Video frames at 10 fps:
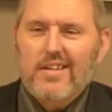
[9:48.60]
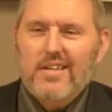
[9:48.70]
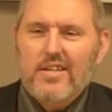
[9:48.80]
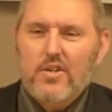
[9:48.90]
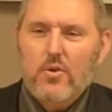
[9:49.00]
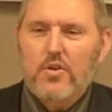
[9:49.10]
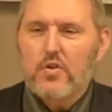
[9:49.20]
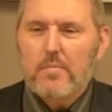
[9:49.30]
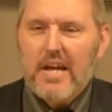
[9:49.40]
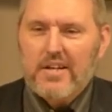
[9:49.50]
You're a new
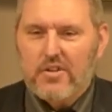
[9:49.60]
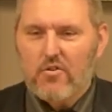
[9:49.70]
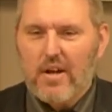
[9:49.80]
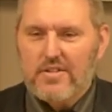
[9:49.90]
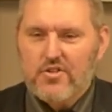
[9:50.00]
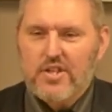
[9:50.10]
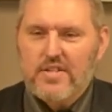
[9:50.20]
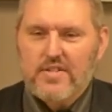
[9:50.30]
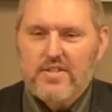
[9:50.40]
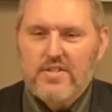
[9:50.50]
man in Christ
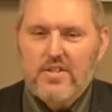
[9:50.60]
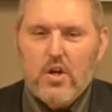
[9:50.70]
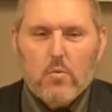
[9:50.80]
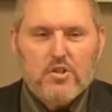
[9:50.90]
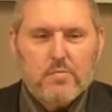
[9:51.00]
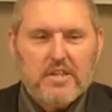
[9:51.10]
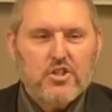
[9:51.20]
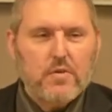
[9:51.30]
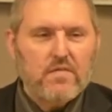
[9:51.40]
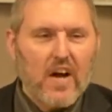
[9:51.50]
Jesus, which means you
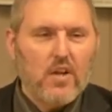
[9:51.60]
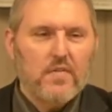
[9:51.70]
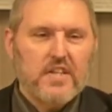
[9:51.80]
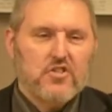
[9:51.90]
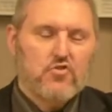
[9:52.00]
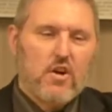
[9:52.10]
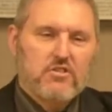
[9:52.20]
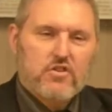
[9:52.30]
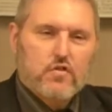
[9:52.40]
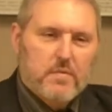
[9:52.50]
follow the
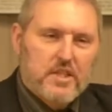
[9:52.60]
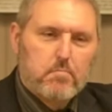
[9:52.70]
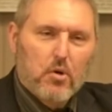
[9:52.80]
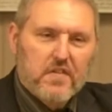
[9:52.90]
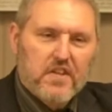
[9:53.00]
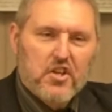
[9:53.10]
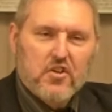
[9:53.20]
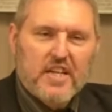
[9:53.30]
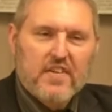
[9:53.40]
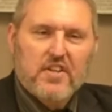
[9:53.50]
instructions from this book that you're
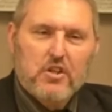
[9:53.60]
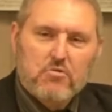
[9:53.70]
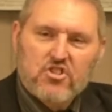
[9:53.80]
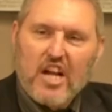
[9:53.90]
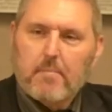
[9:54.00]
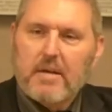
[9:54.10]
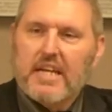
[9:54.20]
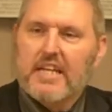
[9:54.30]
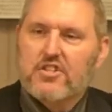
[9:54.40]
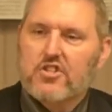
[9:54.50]
given and you stop making
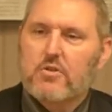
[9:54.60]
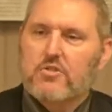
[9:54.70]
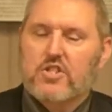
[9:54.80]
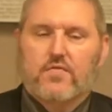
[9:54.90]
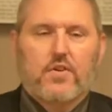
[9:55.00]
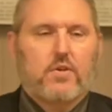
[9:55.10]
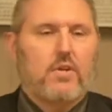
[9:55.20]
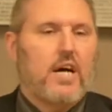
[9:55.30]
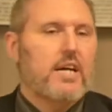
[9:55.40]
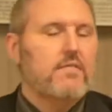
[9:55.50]
excuses for your
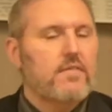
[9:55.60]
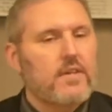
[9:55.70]
life.